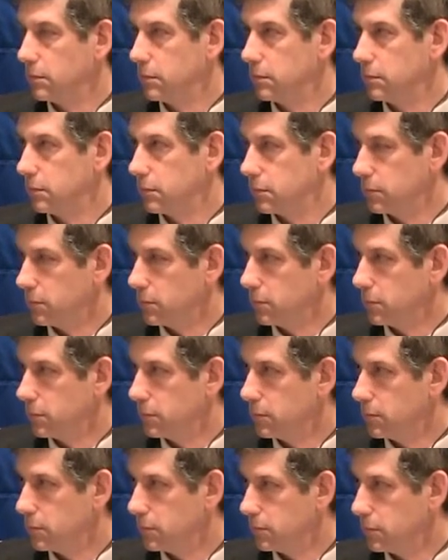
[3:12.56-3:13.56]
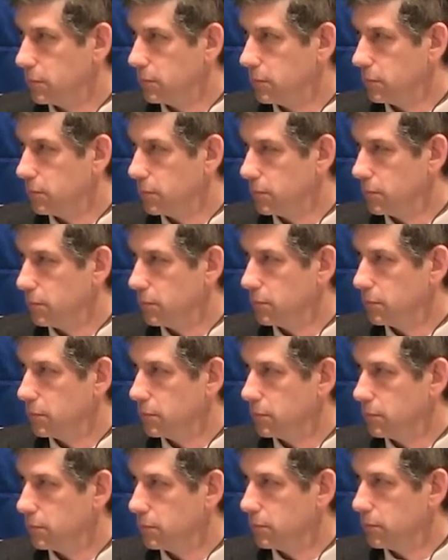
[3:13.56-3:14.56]

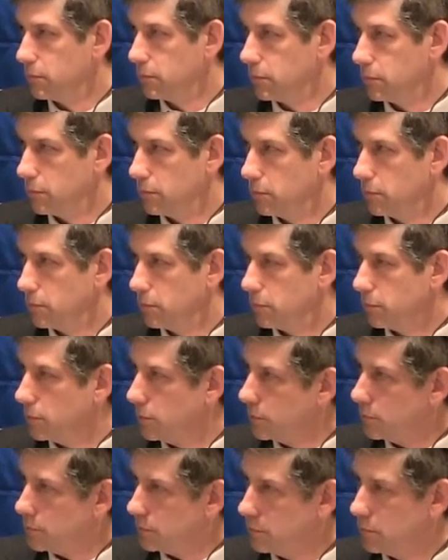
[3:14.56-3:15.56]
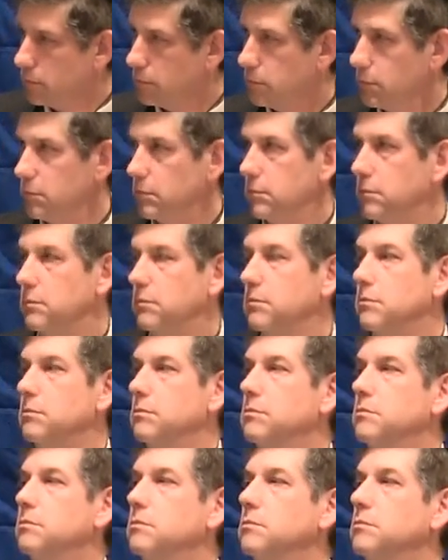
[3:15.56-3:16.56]

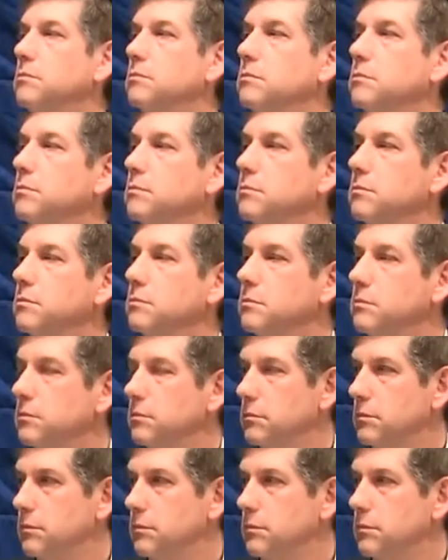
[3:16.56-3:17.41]
No words are spoken by the person on screen.